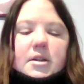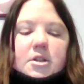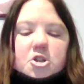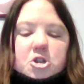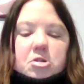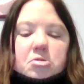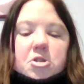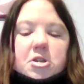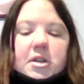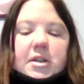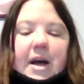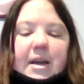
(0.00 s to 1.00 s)
due to
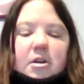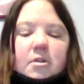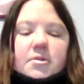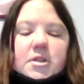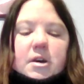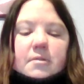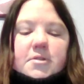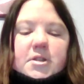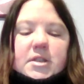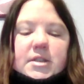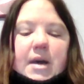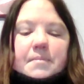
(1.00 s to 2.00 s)
the lack of
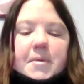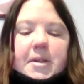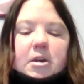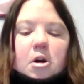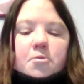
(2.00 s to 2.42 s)
services and many